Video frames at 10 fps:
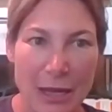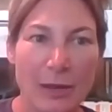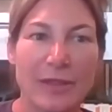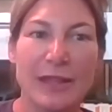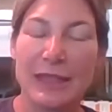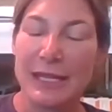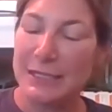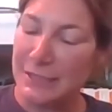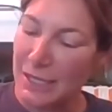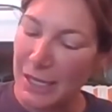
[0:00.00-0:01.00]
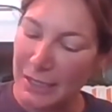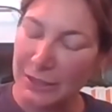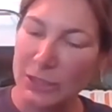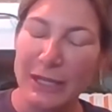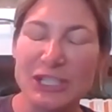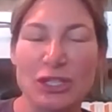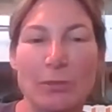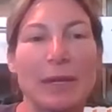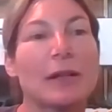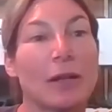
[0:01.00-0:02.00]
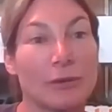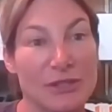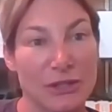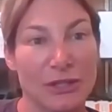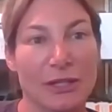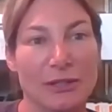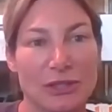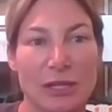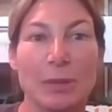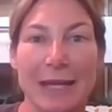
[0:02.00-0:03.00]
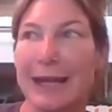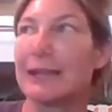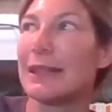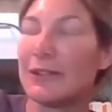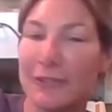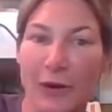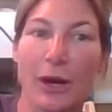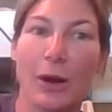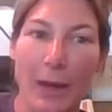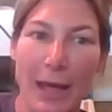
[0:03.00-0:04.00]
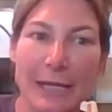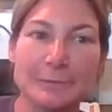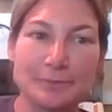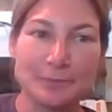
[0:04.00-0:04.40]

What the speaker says: The thing is that they should be closer to the plant than far away.